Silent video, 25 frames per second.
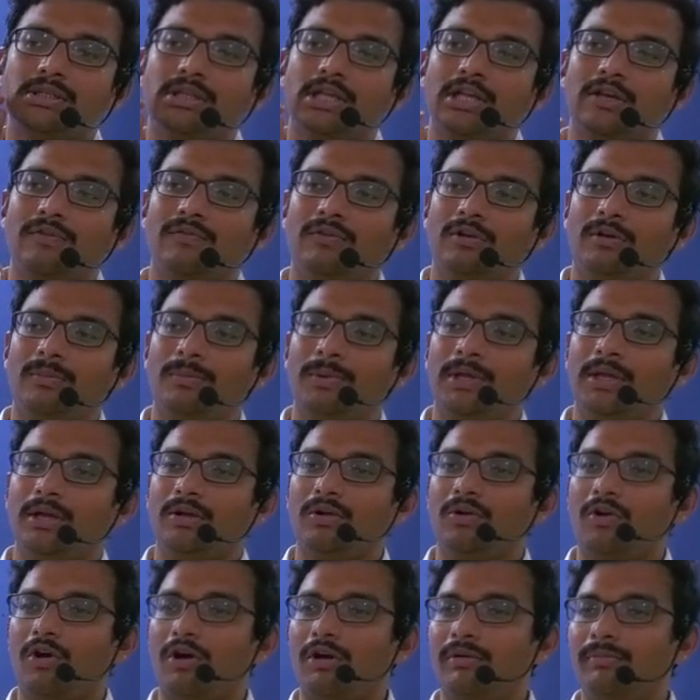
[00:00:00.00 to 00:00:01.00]
there will be a
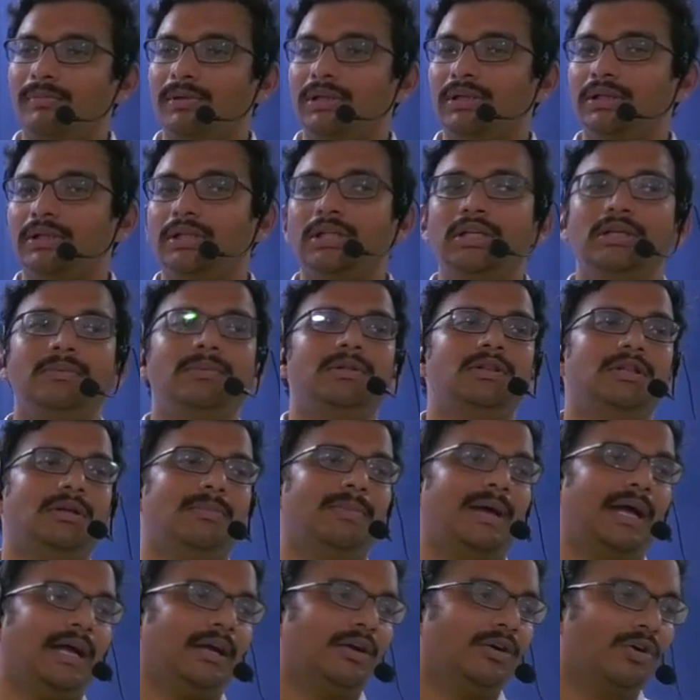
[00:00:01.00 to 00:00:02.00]
common theme in the
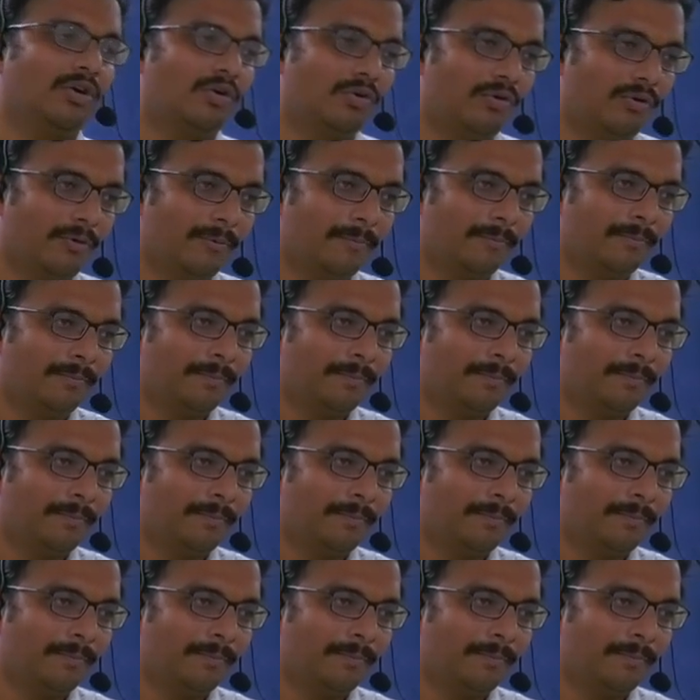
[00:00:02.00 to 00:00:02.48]
background.